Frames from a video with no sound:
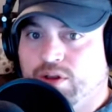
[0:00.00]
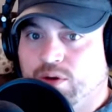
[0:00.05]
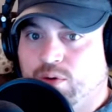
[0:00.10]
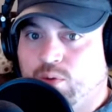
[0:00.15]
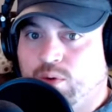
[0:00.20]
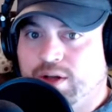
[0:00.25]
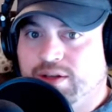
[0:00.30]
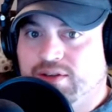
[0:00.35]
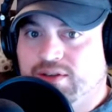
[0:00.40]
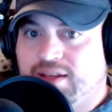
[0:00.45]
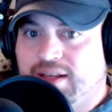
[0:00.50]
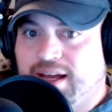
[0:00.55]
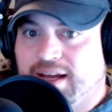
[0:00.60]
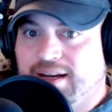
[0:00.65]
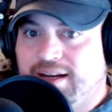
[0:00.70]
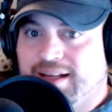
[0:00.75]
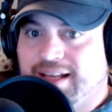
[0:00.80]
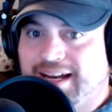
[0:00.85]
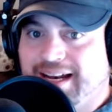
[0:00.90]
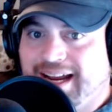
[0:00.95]
the ones
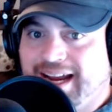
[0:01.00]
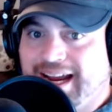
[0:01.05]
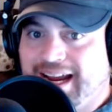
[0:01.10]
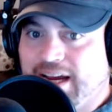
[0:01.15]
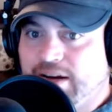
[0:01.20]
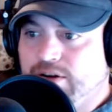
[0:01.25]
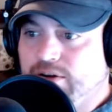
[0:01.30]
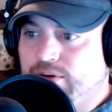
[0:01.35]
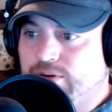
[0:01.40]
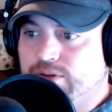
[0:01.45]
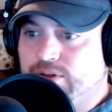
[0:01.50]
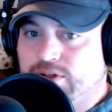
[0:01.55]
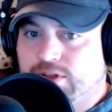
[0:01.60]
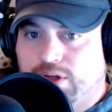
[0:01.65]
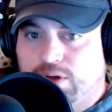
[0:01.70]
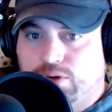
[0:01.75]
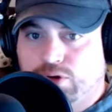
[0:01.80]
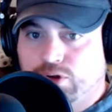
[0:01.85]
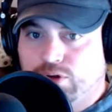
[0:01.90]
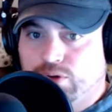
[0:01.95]
that handled
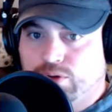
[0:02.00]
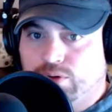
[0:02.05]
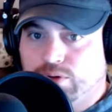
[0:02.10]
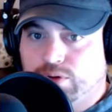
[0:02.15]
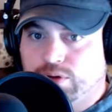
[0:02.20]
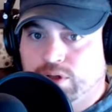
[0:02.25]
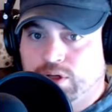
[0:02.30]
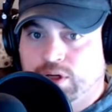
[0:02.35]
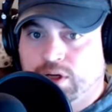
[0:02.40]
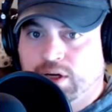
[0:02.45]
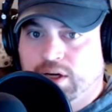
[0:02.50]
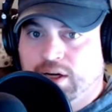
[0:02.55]
social